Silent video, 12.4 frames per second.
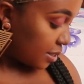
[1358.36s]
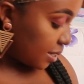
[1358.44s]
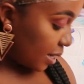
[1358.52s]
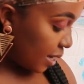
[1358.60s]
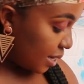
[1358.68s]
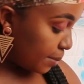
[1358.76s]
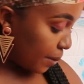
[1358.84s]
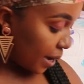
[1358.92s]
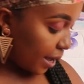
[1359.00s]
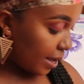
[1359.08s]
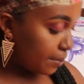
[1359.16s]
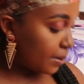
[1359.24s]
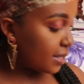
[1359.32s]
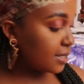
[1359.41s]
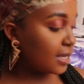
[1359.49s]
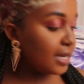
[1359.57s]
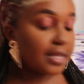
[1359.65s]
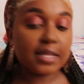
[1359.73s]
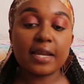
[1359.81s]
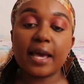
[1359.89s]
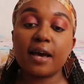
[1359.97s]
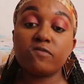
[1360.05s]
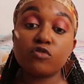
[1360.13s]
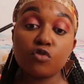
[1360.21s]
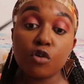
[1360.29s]
Tena nilipaka eye pencil and then I
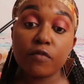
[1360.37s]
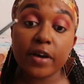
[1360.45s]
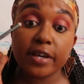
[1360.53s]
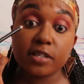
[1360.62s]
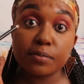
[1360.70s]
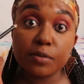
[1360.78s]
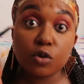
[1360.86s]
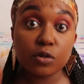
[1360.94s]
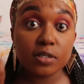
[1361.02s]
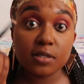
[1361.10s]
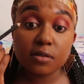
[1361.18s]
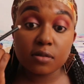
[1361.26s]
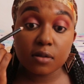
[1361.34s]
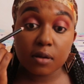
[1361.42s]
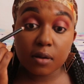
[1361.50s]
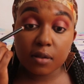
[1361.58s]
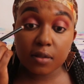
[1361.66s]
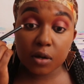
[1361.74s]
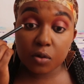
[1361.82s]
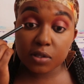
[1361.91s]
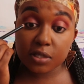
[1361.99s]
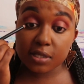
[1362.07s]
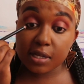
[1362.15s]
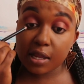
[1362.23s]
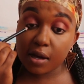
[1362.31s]
have to go over it because the
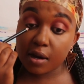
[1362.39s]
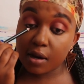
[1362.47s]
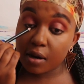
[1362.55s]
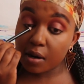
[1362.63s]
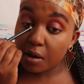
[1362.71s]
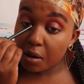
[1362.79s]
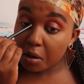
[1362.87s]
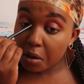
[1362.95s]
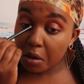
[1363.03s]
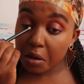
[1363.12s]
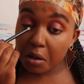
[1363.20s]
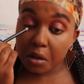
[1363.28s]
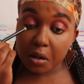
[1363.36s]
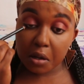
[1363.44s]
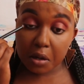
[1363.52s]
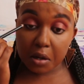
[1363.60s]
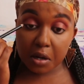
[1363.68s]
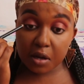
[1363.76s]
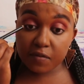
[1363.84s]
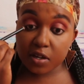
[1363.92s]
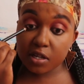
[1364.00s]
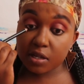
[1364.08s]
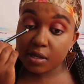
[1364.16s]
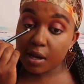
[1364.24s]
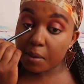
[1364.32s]
concealer
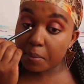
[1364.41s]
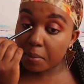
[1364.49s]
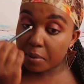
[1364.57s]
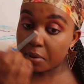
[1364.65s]
covered it up.